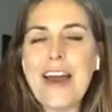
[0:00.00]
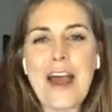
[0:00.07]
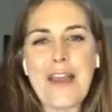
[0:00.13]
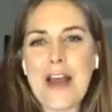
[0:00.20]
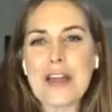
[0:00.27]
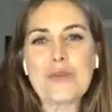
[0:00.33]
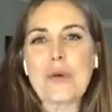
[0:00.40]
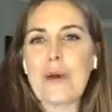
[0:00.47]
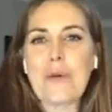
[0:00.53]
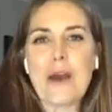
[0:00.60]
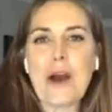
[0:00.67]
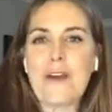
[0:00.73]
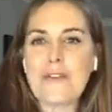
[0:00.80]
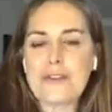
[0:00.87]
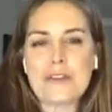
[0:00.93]
And that's why we
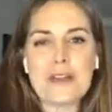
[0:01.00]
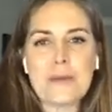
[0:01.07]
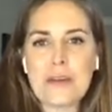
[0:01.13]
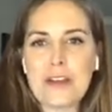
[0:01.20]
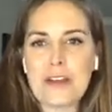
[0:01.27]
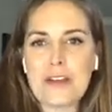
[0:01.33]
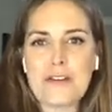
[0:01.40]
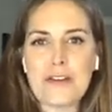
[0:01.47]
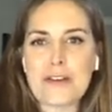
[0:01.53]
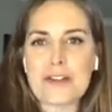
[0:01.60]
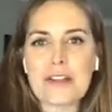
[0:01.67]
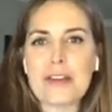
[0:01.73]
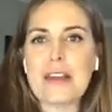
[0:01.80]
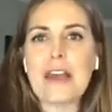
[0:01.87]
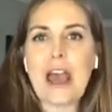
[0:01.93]
offer Team Elite
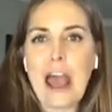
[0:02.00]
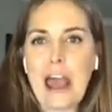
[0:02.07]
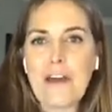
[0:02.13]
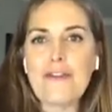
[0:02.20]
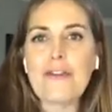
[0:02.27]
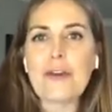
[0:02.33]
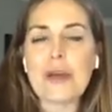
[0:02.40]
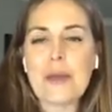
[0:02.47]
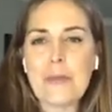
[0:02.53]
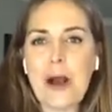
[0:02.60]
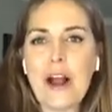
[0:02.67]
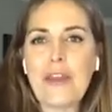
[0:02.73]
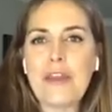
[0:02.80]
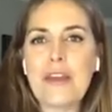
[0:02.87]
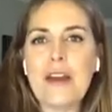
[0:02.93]
University every
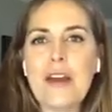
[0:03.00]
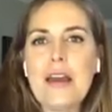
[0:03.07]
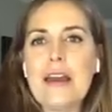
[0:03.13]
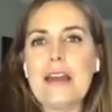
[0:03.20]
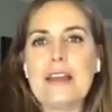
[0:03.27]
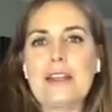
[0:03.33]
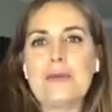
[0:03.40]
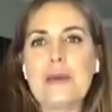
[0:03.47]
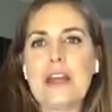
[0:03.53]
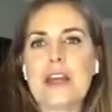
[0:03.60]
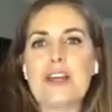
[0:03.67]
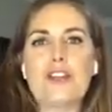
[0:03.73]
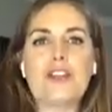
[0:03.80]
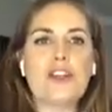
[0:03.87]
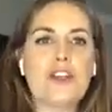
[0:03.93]
month, is
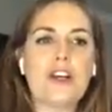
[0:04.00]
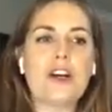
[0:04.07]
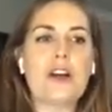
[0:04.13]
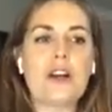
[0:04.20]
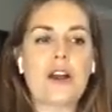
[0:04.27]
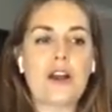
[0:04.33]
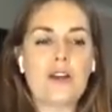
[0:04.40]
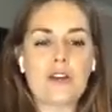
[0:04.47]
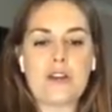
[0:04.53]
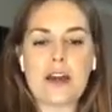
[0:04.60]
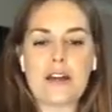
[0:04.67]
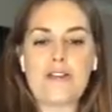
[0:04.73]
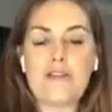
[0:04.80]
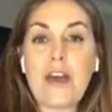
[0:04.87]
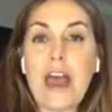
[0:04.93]
because you're going to go to
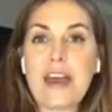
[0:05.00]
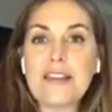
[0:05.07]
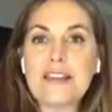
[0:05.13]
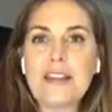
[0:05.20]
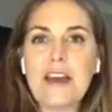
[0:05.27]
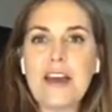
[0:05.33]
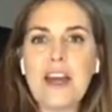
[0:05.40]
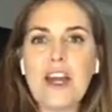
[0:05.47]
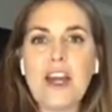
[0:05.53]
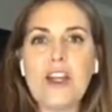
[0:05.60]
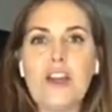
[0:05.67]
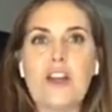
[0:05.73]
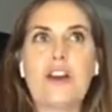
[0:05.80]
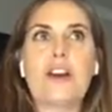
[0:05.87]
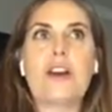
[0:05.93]
that event,
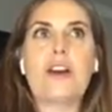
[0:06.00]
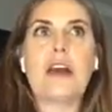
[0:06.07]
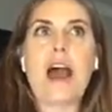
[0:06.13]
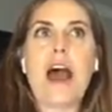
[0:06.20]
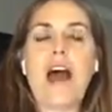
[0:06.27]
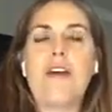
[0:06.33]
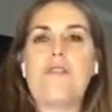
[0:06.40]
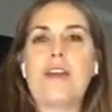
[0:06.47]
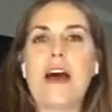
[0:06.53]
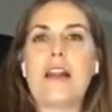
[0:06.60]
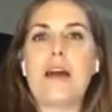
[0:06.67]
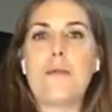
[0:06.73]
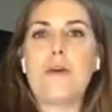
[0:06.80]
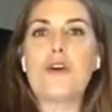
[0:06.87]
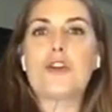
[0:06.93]
you're going to have
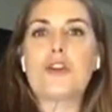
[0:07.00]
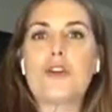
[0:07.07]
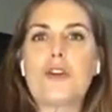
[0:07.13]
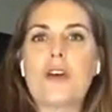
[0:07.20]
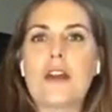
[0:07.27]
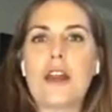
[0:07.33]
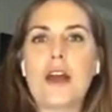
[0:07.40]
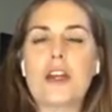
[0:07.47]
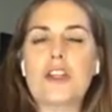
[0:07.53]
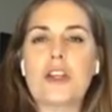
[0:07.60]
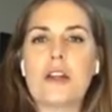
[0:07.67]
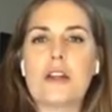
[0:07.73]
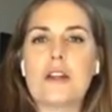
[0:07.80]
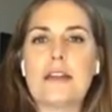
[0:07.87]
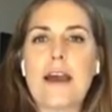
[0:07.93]
that emotional
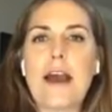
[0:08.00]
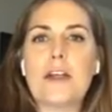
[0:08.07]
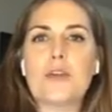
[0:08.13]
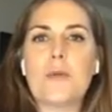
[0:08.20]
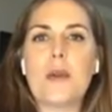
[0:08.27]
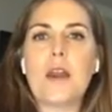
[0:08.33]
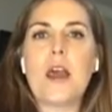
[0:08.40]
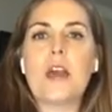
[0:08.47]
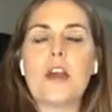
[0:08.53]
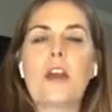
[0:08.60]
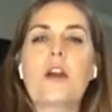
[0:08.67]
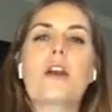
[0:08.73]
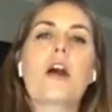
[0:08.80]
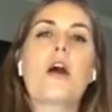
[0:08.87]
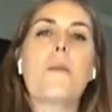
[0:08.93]
connection and attachment, and you're
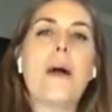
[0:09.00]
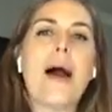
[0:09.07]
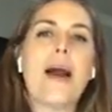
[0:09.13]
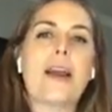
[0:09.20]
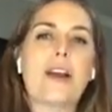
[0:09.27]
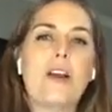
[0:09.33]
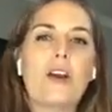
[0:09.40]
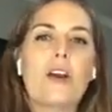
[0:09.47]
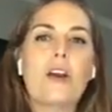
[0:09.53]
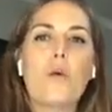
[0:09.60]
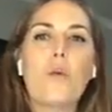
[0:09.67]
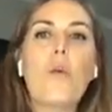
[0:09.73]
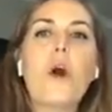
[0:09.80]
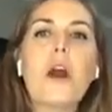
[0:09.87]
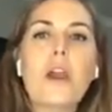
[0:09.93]
going to go back and you're going to
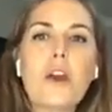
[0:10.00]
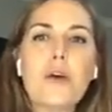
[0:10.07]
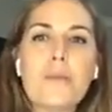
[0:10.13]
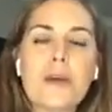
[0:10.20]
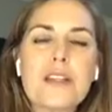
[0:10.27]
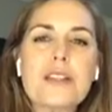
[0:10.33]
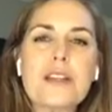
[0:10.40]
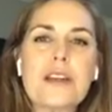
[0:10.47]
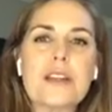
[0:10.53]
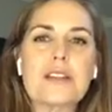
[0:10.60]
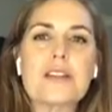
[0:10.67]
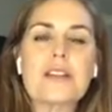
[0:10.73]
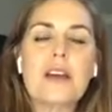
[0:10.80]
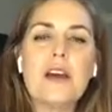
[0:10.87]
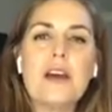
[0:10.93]
work your
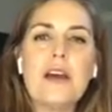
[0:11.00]
business.